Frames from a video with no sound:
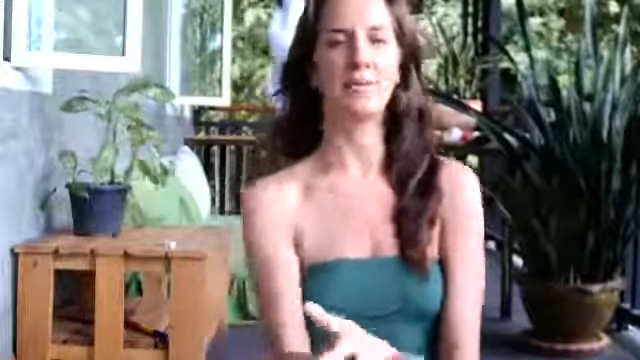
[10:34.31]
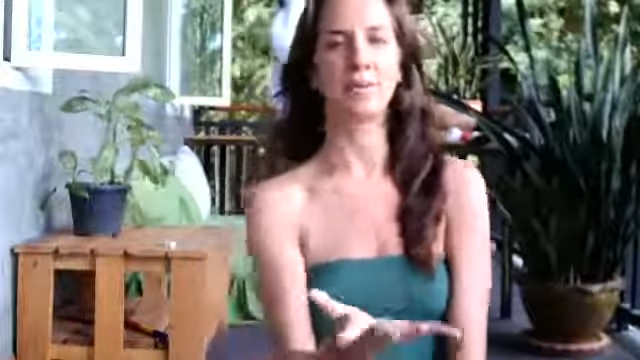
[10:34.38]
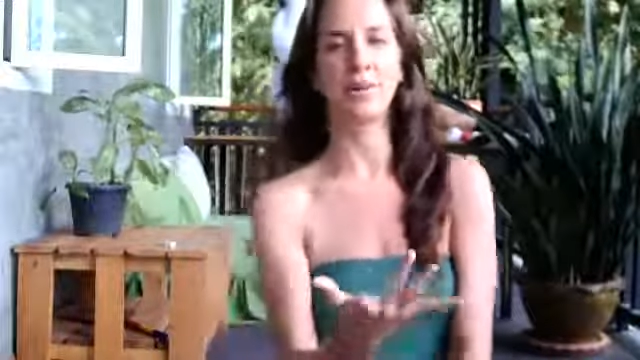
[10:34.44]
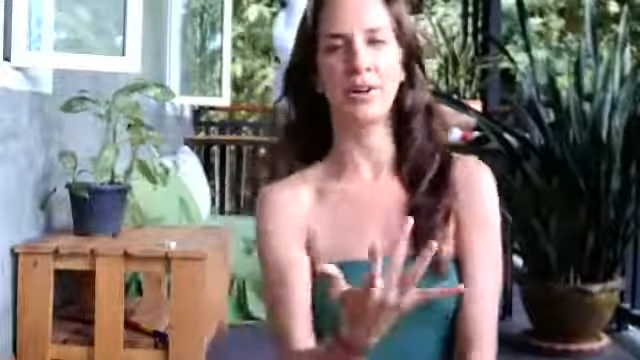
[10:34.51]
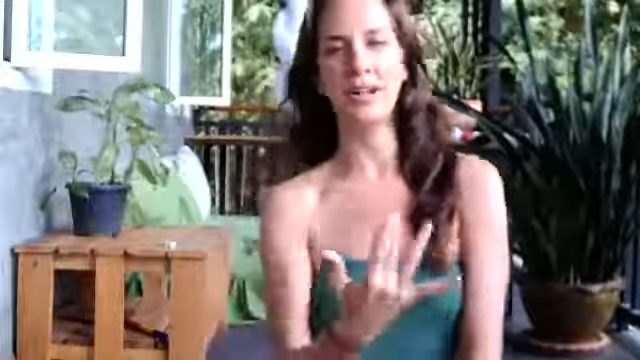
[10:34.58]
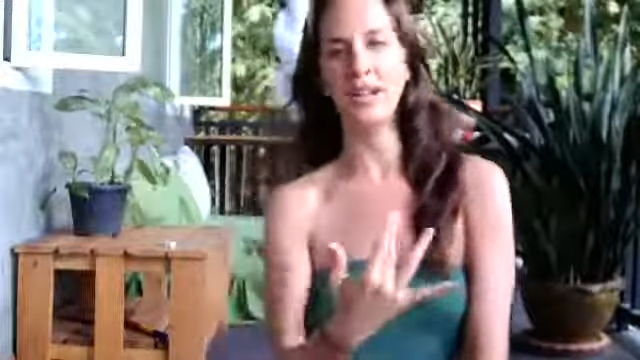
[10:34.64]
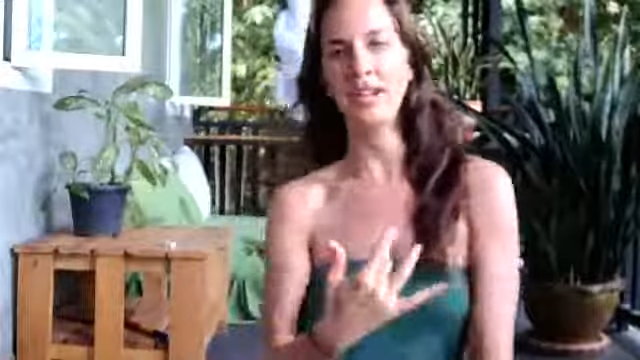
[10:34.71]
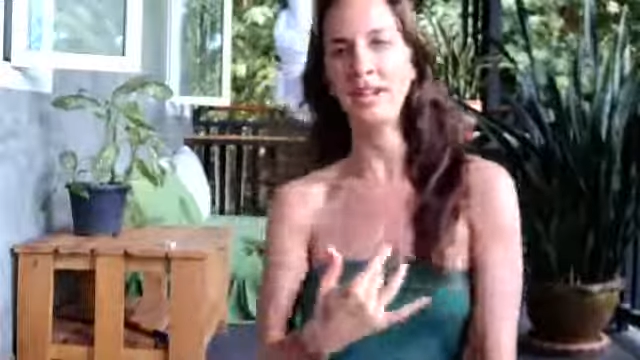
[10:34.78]

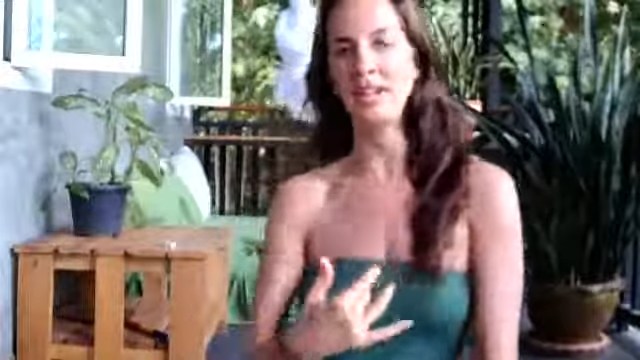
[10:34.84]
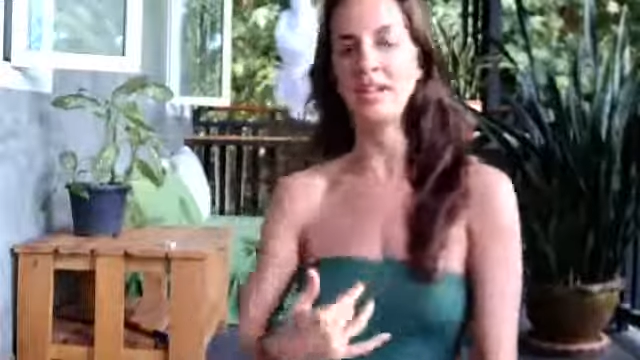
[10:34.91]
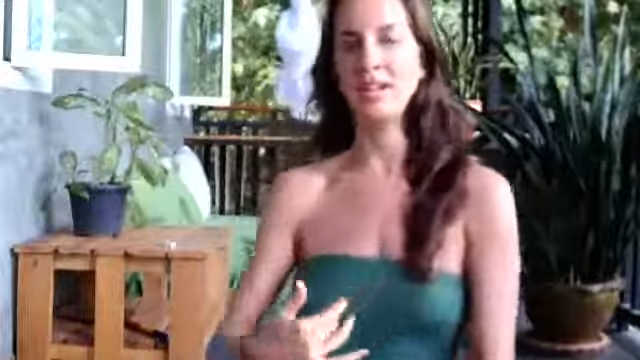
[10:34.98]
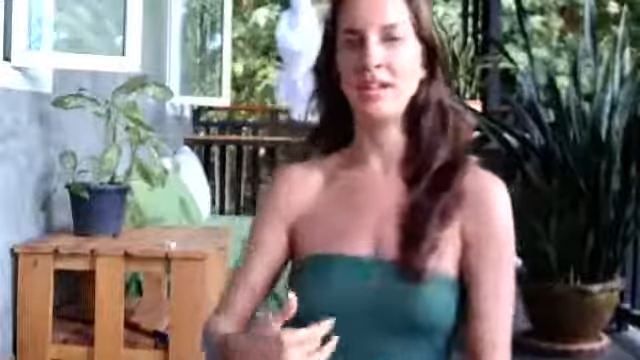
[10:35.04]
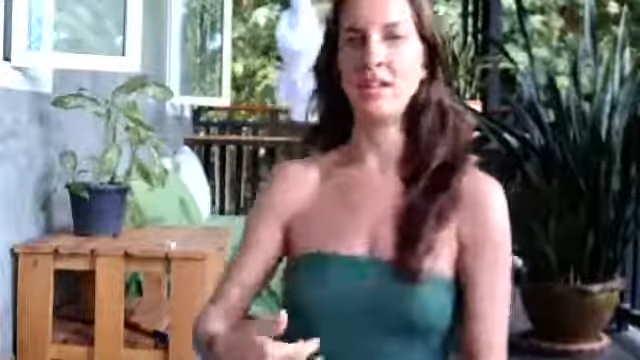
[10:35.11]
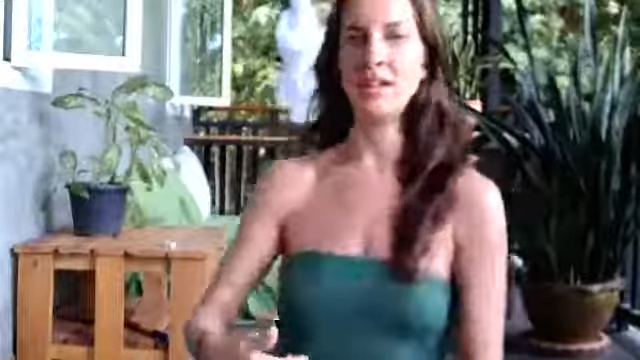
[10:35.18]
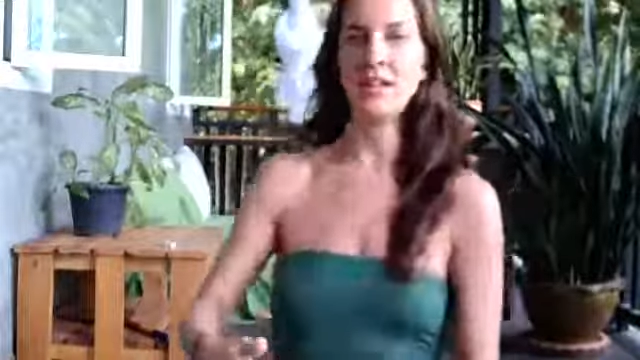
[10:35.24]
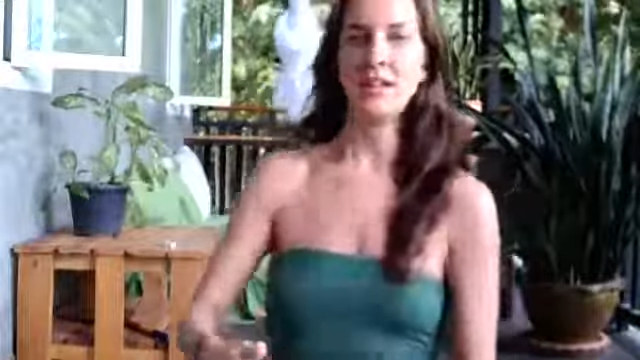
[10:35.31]
bringing
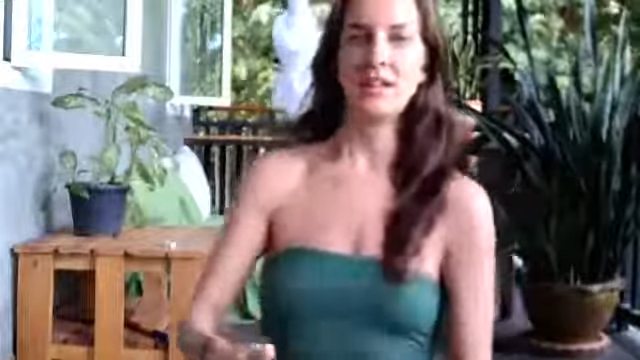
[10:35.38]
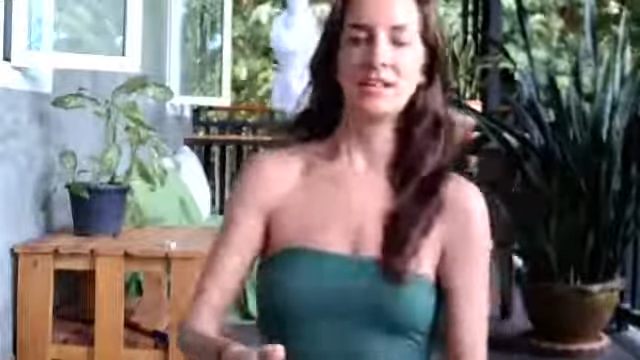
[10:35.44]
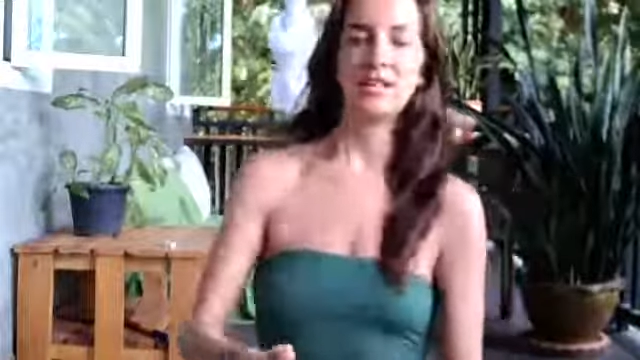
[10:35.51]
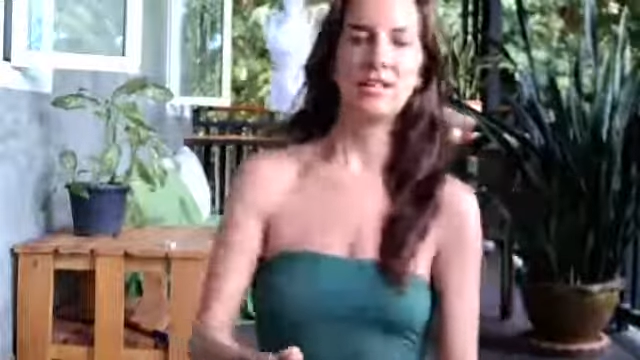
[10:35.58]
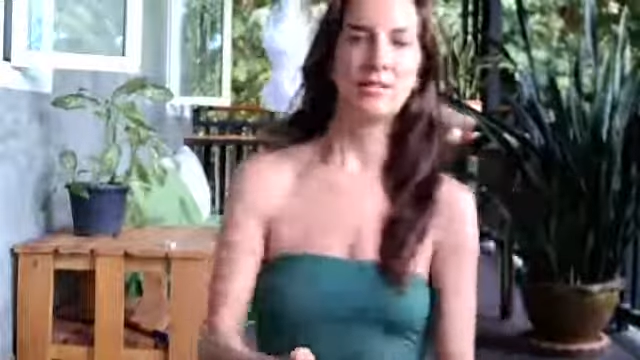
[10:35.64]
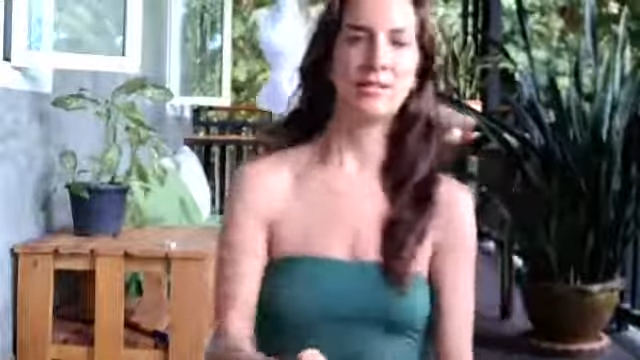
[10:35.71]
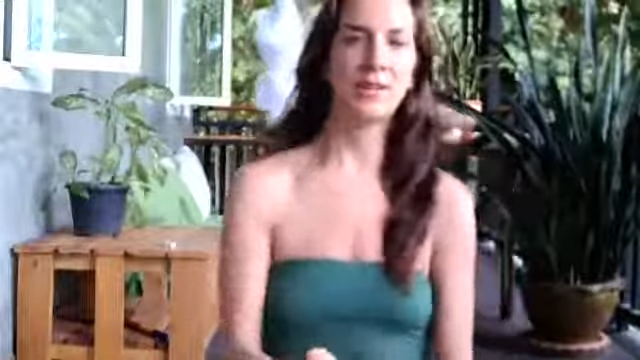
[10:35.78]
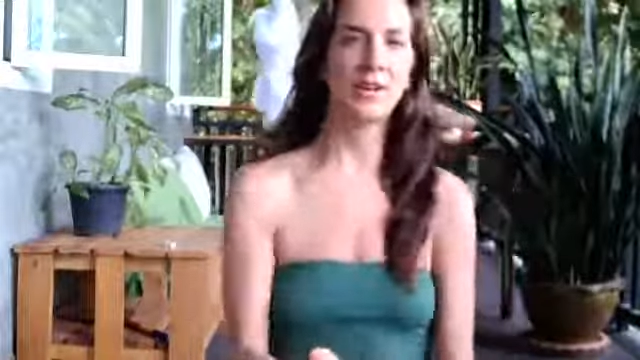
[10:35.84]
in
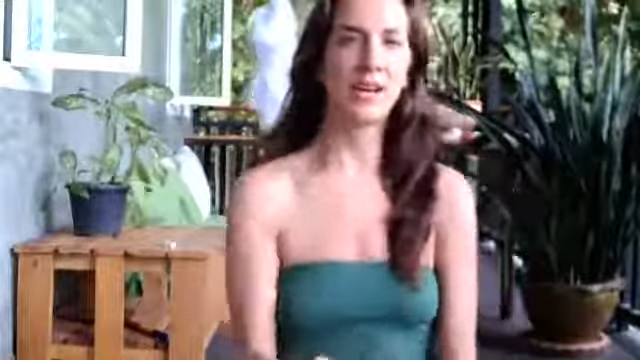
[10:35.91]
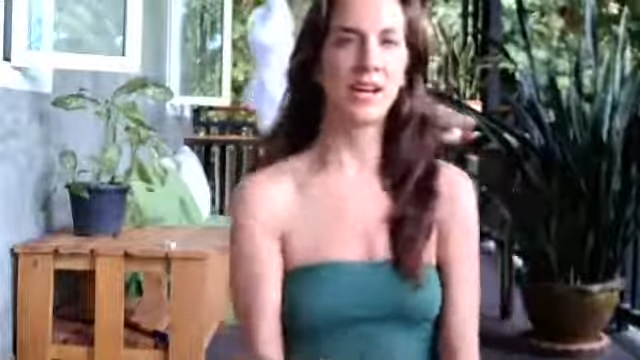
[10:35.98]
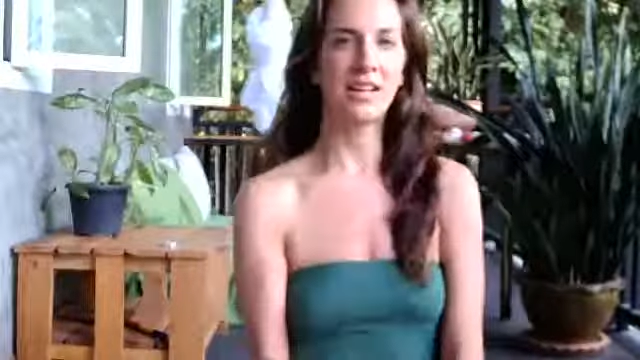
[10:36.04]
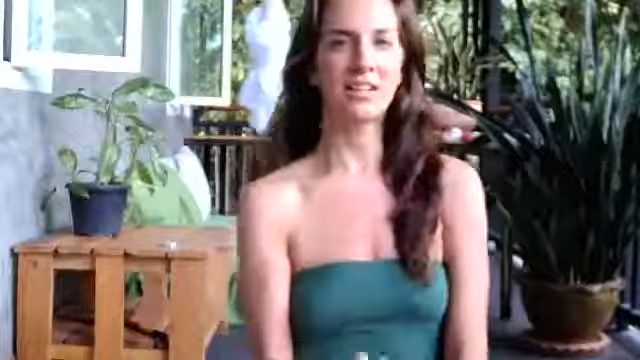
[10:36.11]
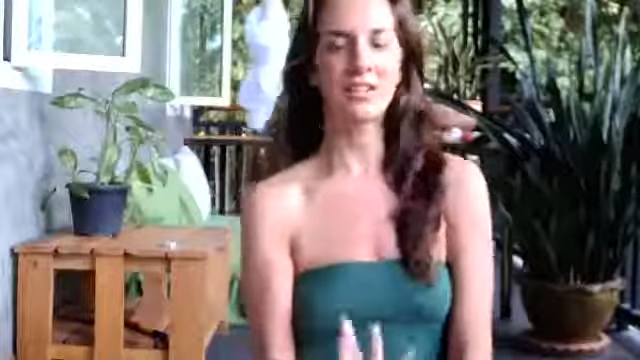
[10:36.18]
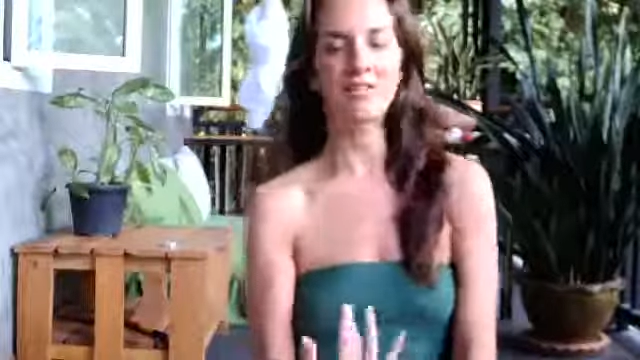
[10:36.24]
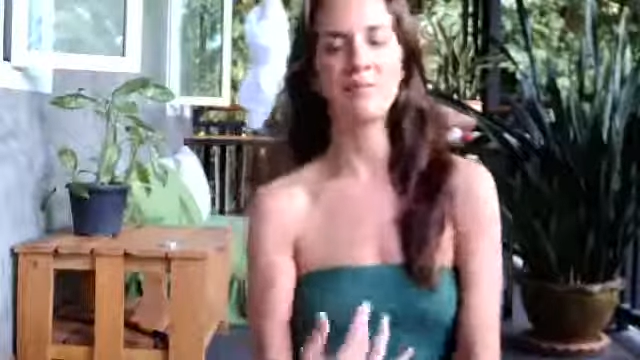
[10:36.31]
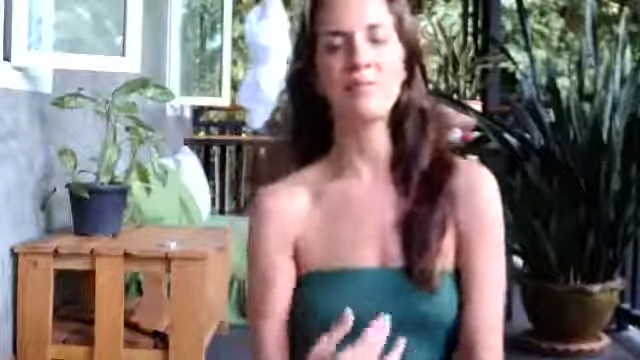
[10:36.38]
different
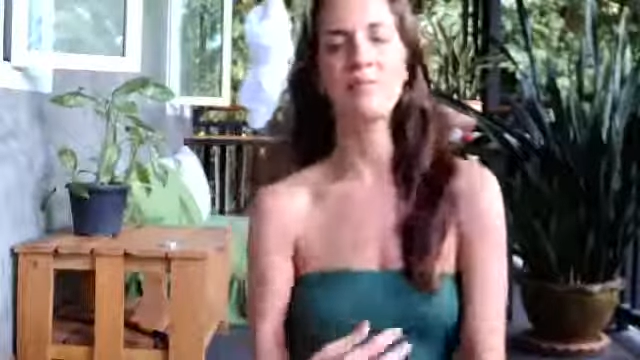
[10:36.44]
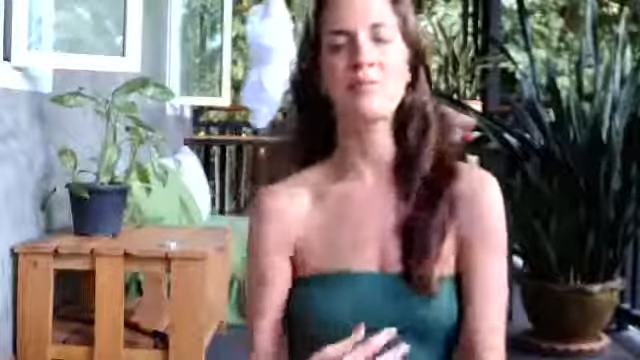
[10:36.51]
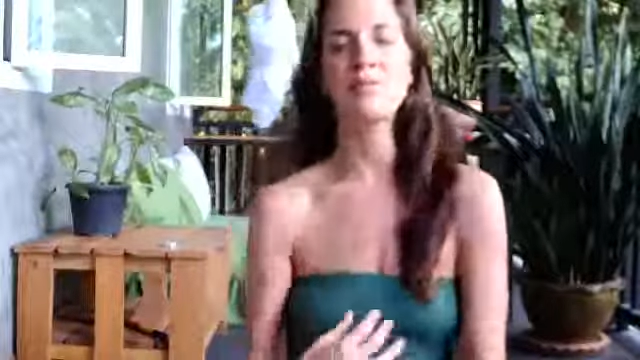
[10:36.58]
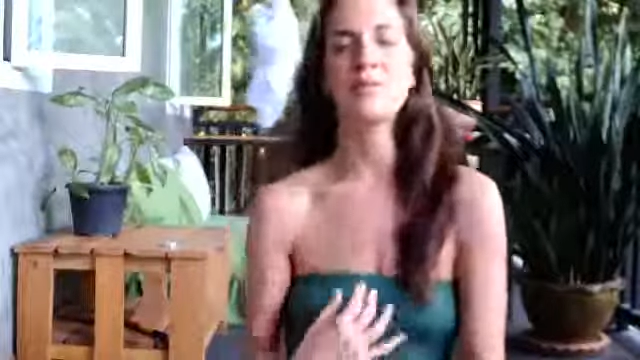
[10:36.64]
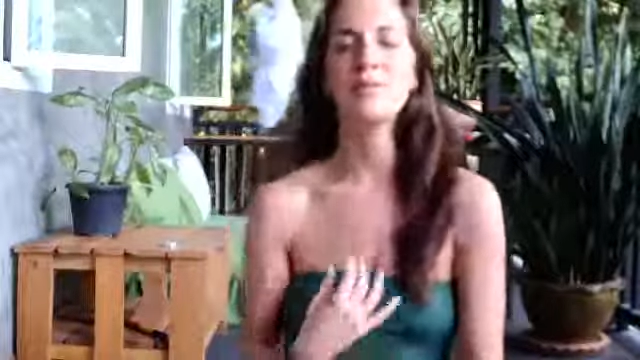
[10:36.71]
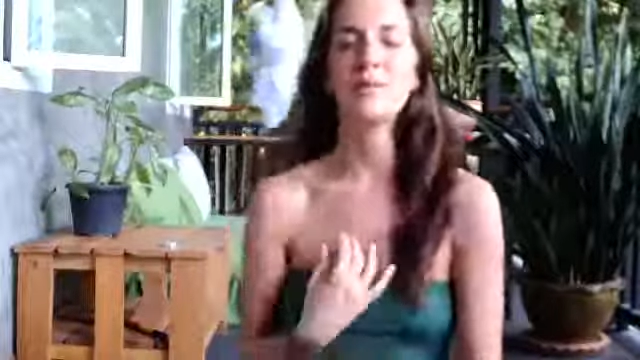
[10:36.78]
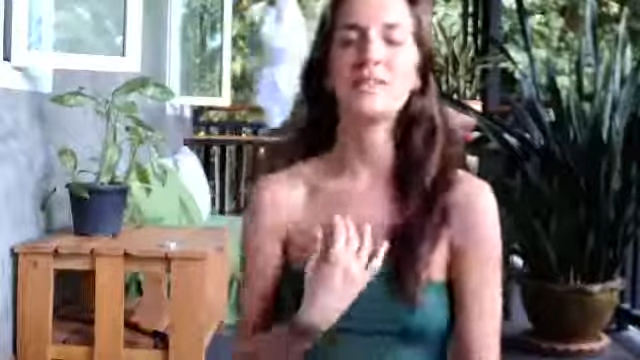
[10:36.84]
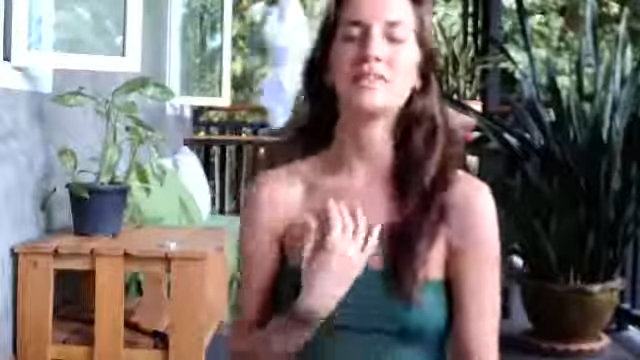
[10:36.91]
kinds of
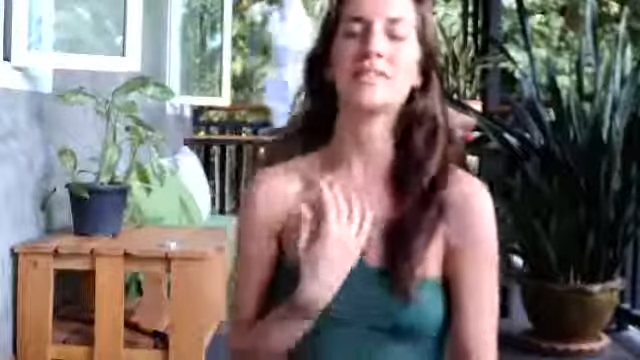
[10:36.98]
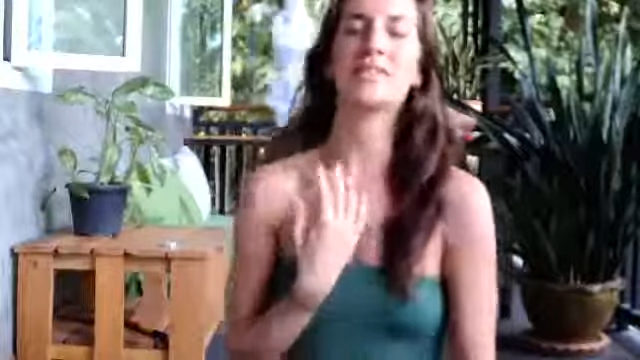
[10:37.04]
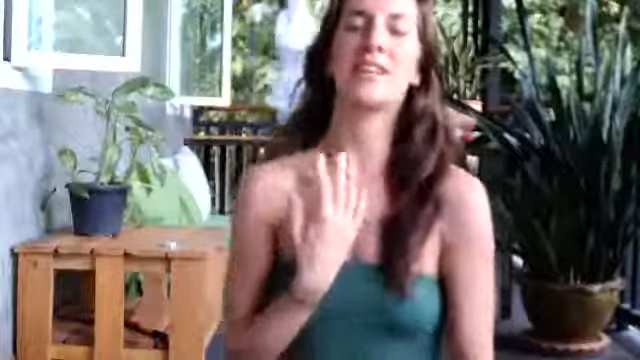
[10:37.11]
movements,